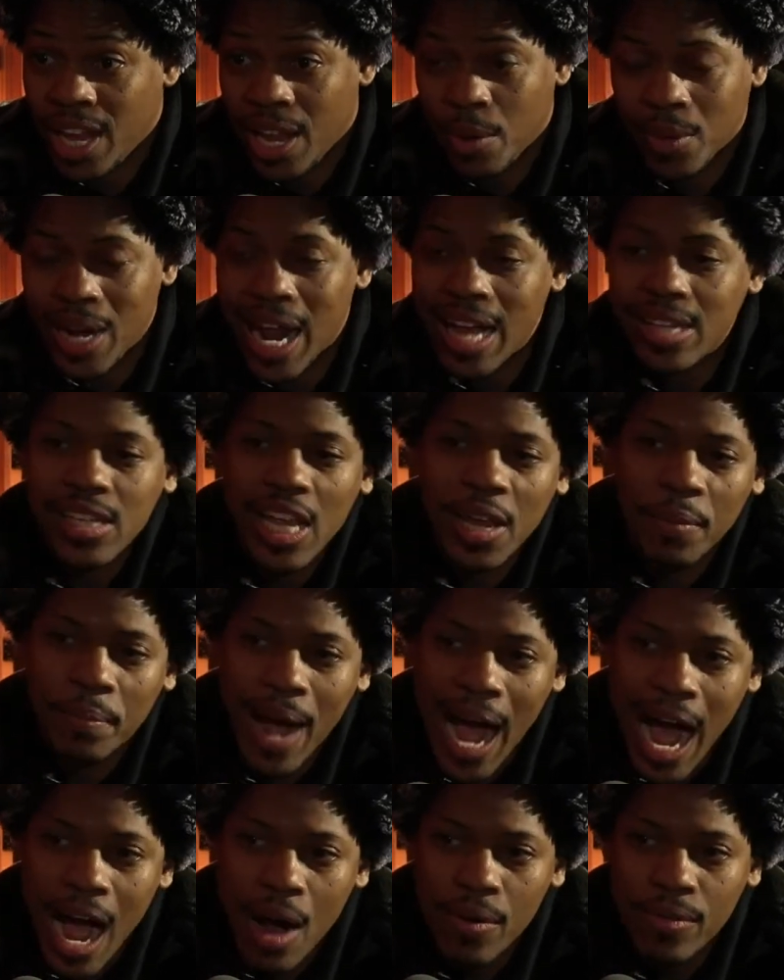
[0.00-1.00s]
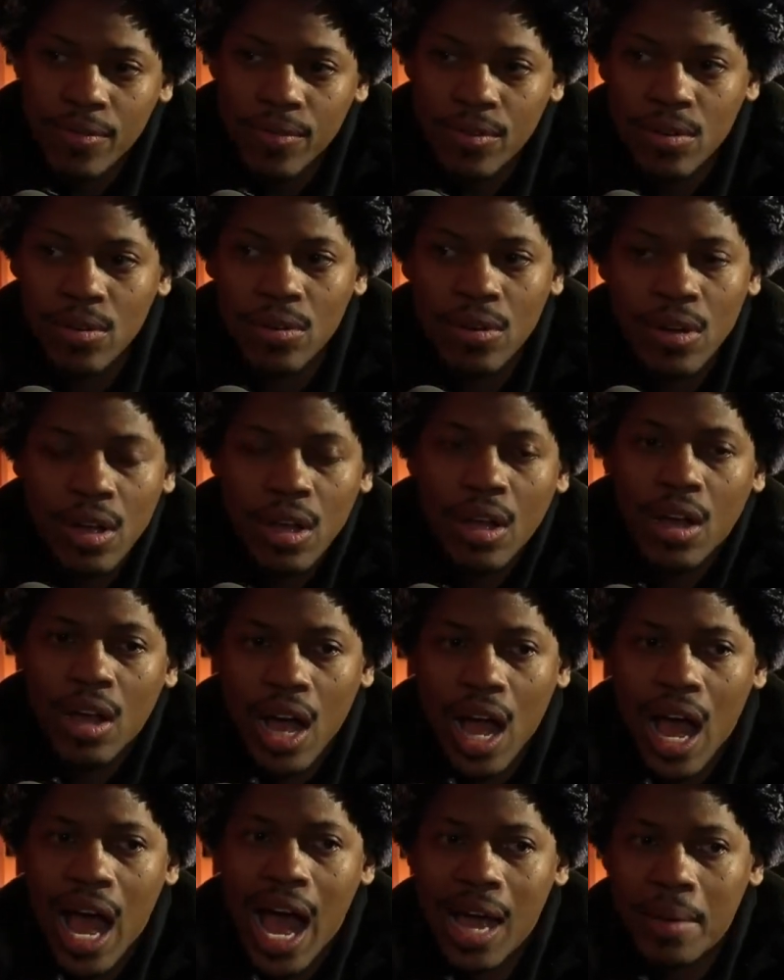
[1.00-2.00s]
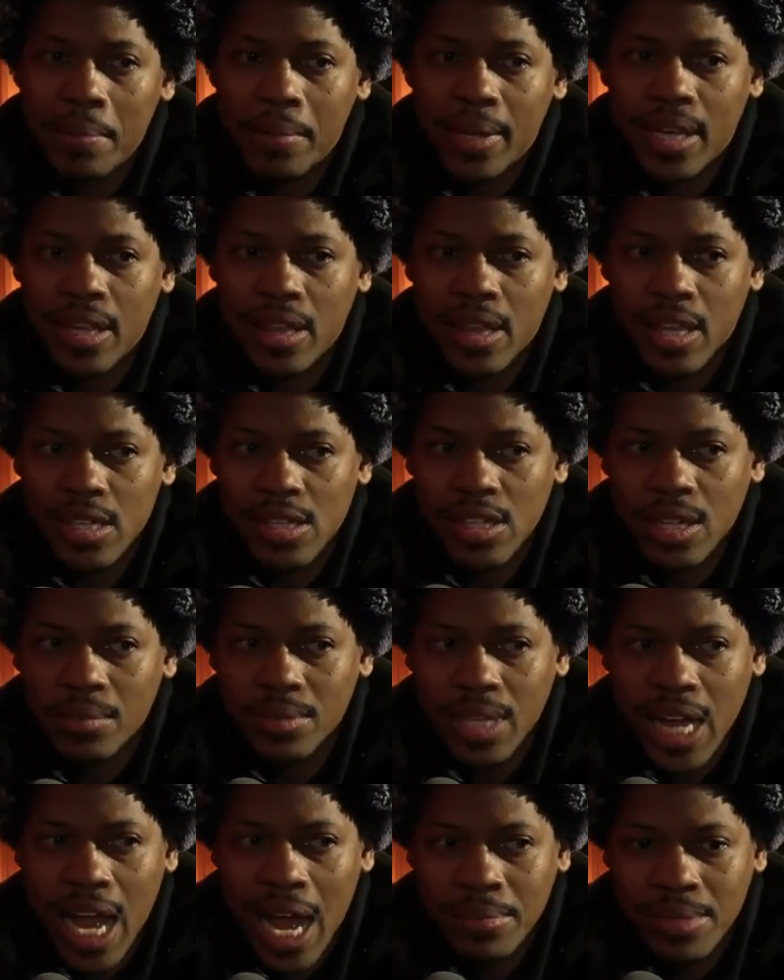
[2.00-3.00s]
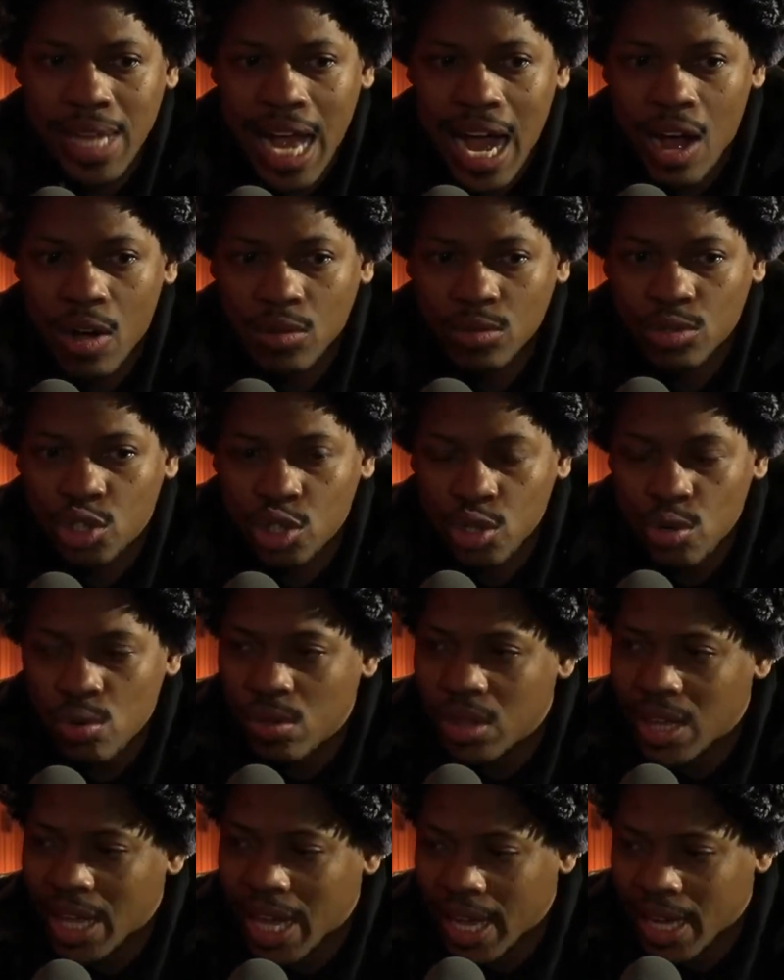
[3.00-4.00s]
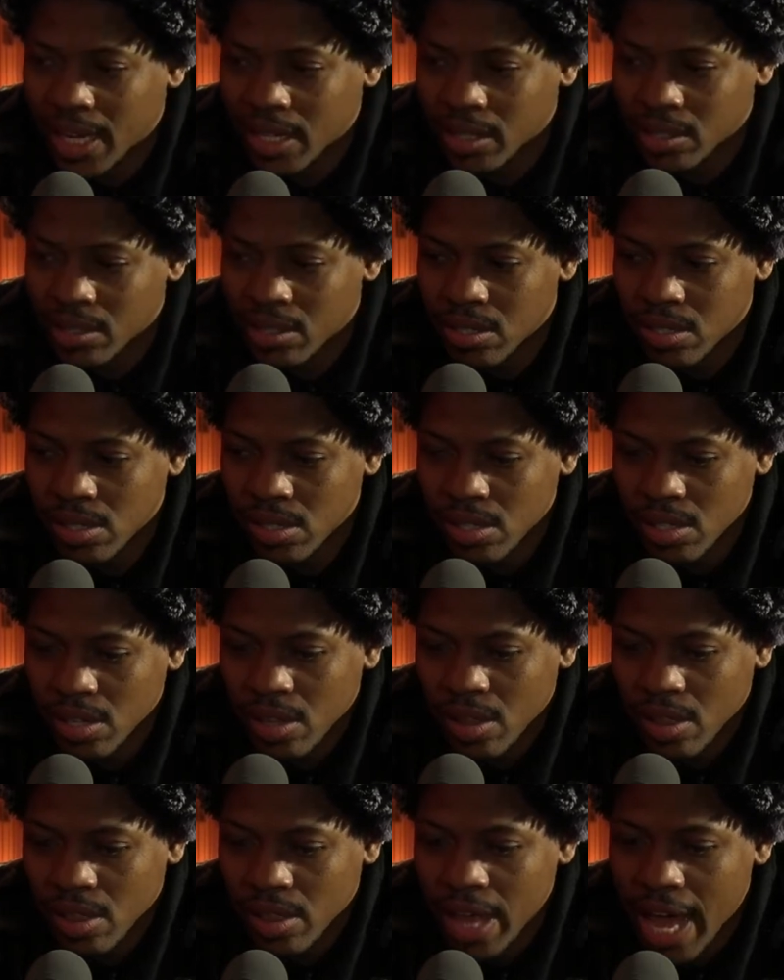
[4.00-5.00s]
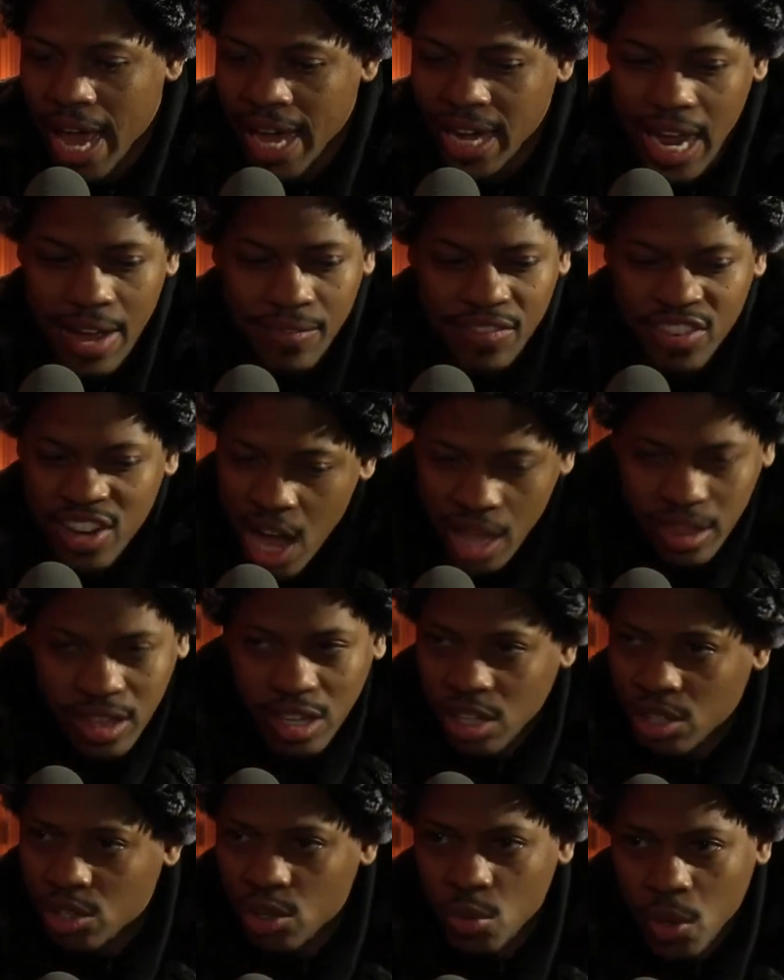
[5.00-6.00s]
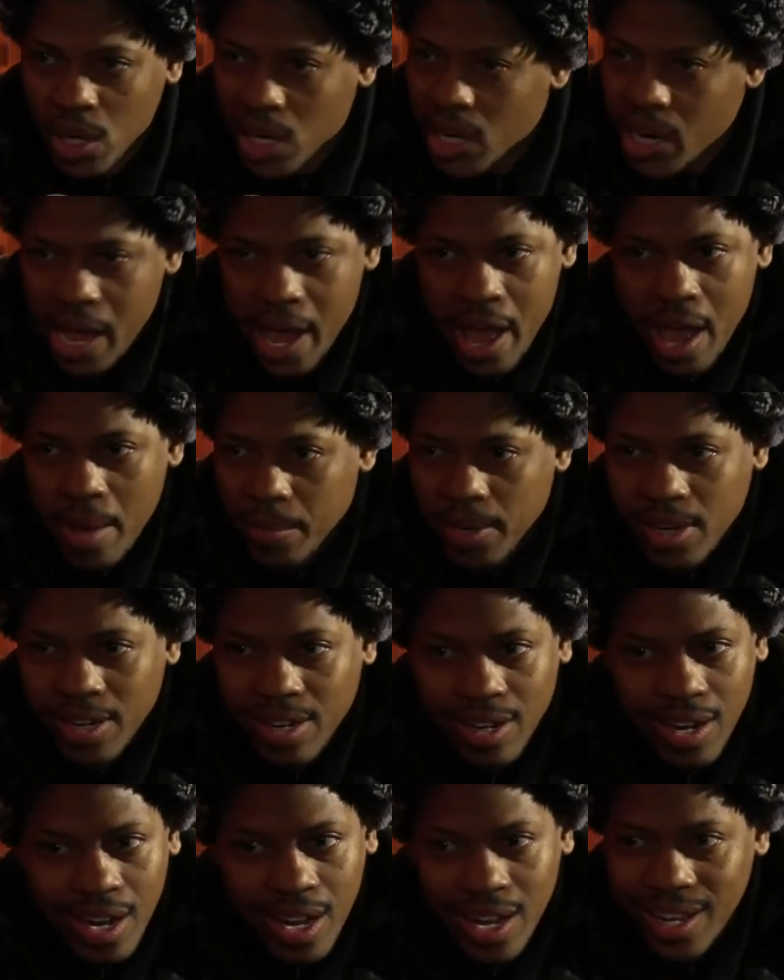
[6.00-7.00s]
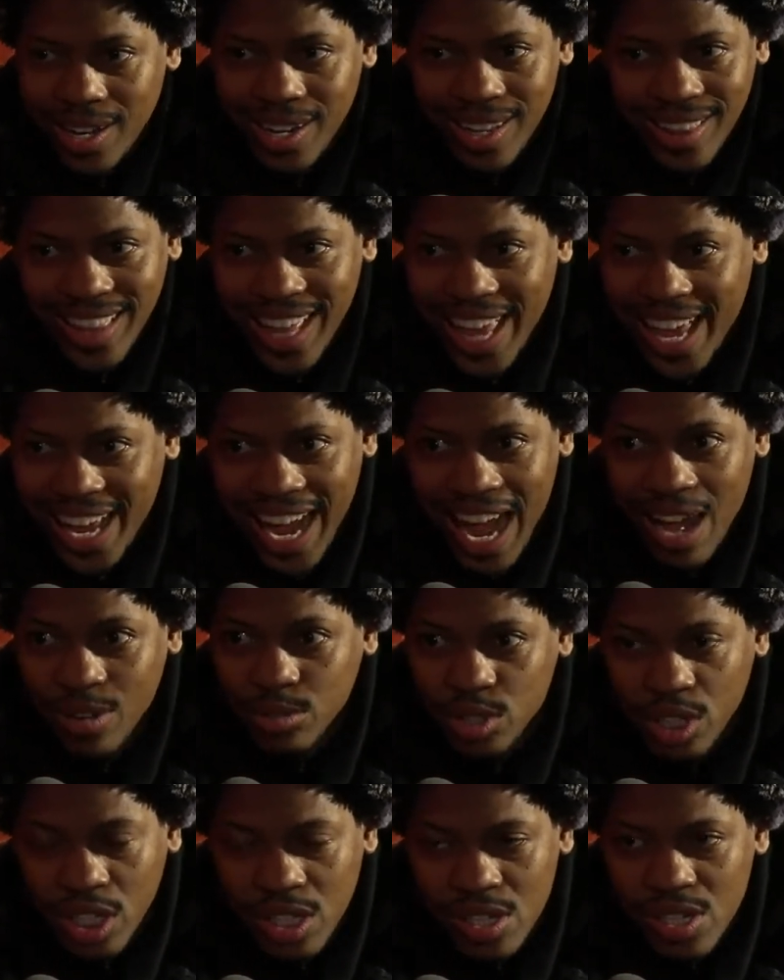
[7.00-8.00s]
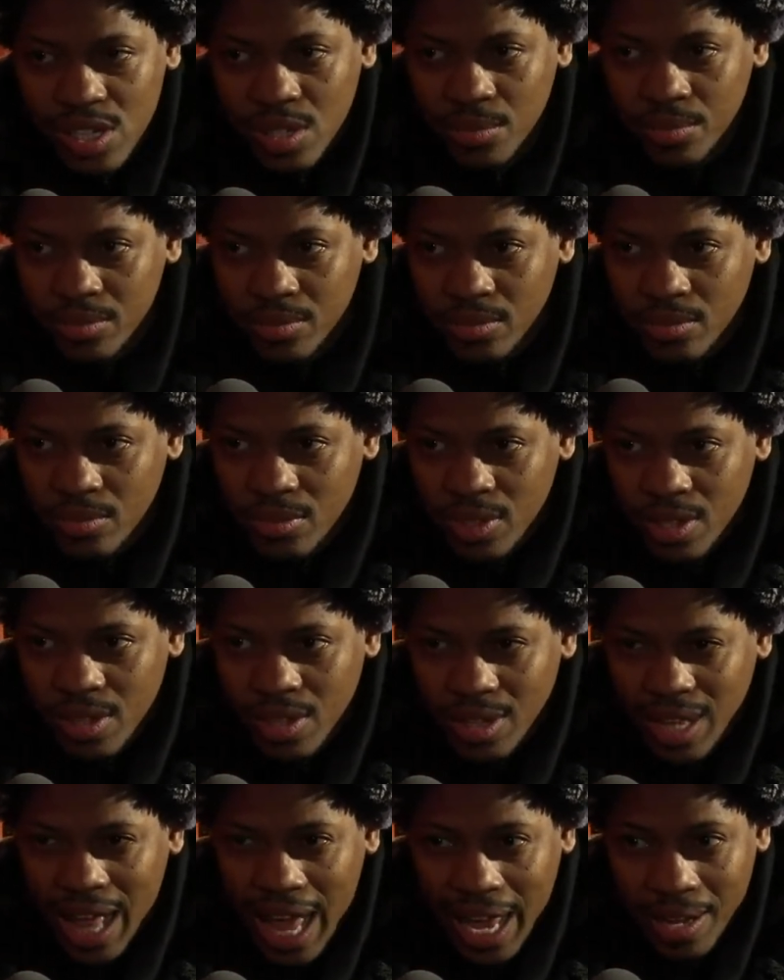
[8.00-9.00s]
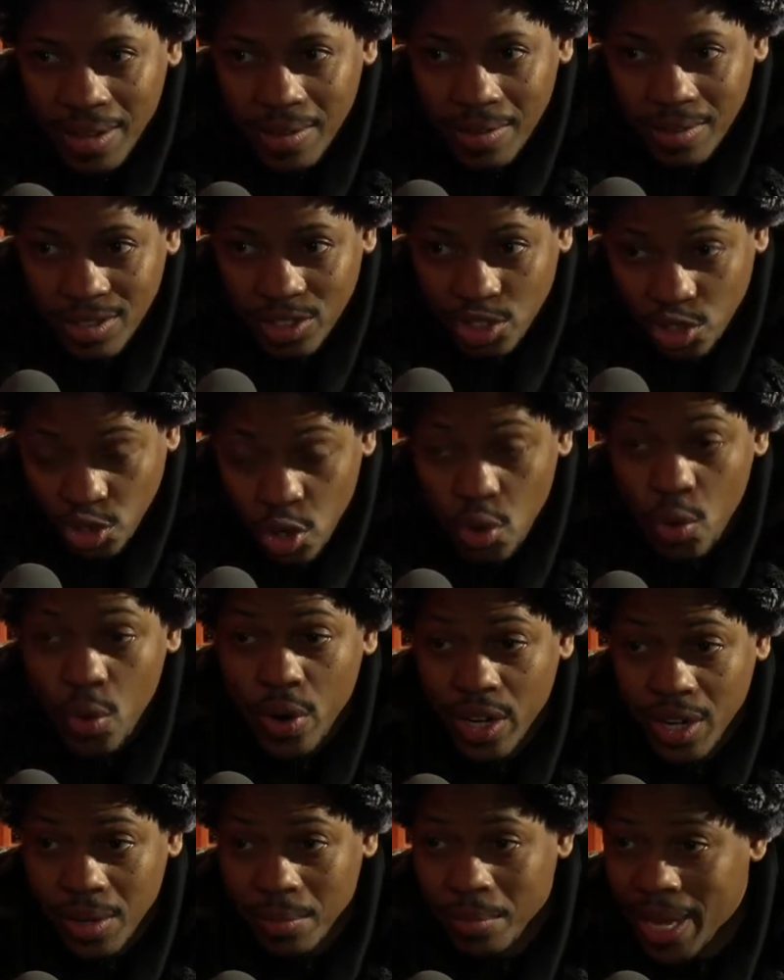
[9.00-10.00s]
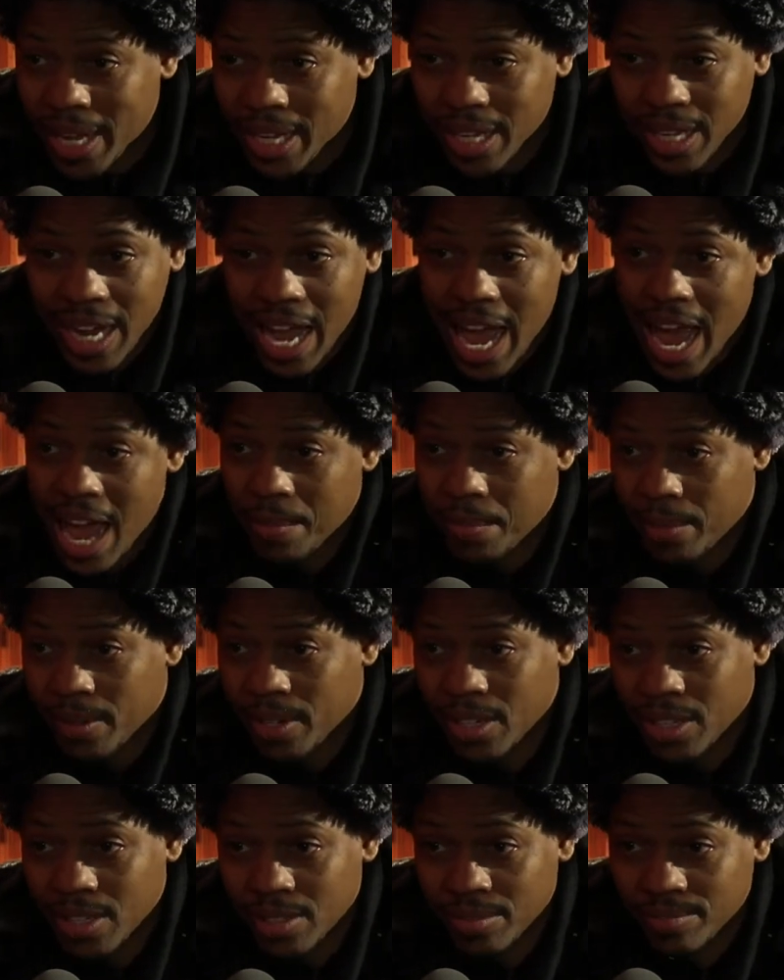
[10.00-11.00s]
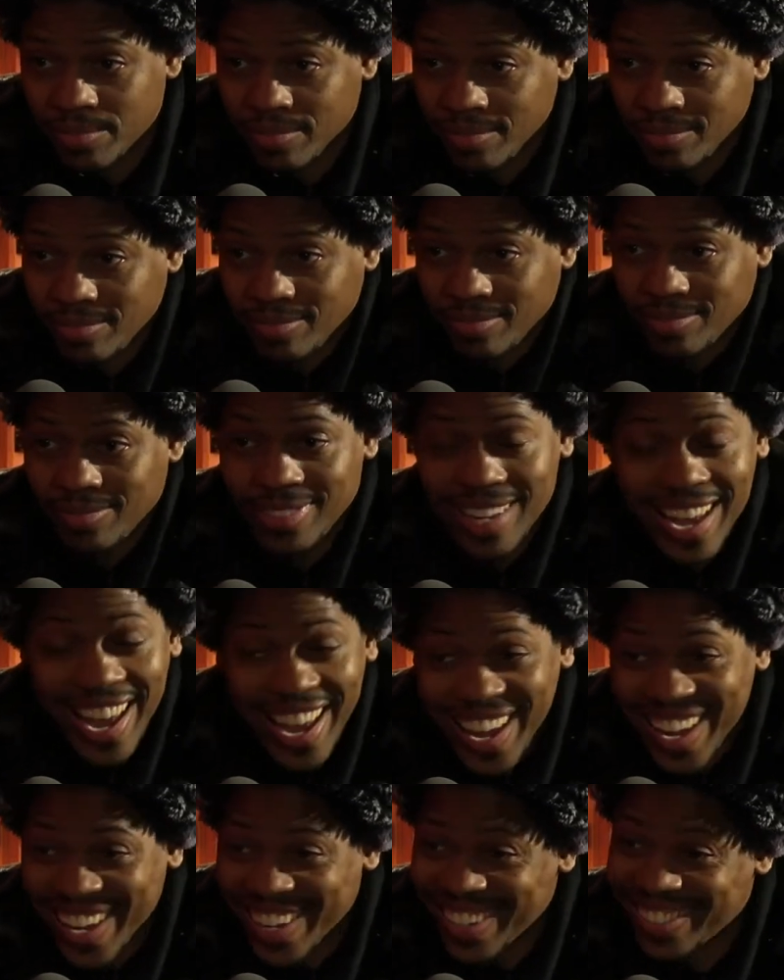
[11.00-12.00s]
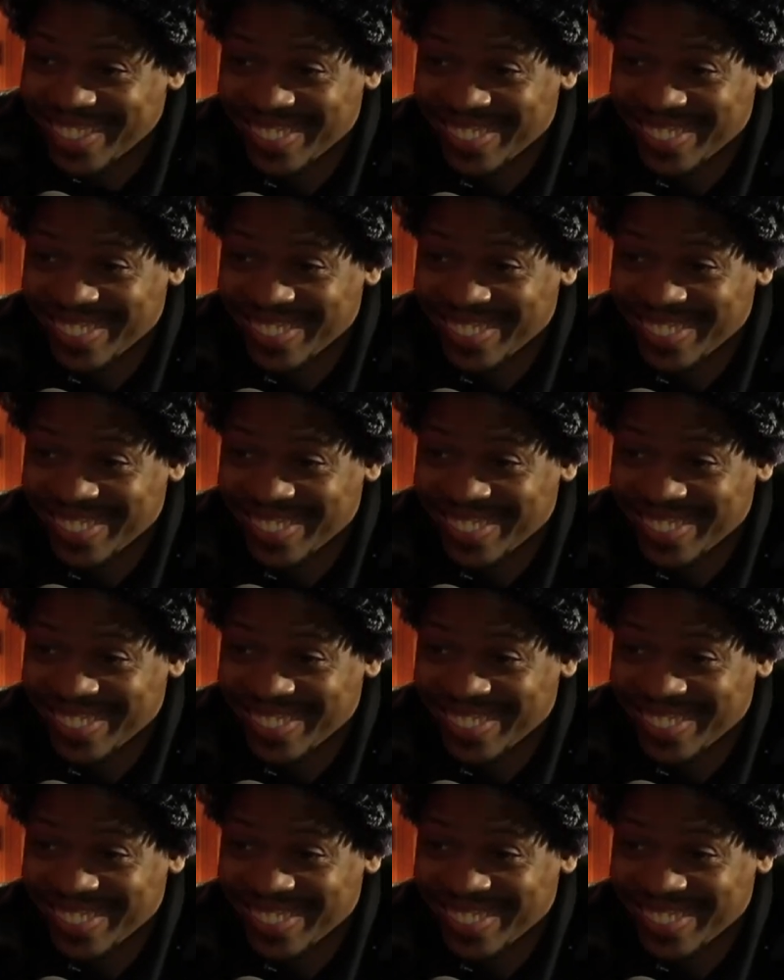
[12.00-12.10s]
And when I say powerful, I mean that sometimes I'll do things that have nothing to do with comedy or anything. I'll just like do it and make it happen, and yeah.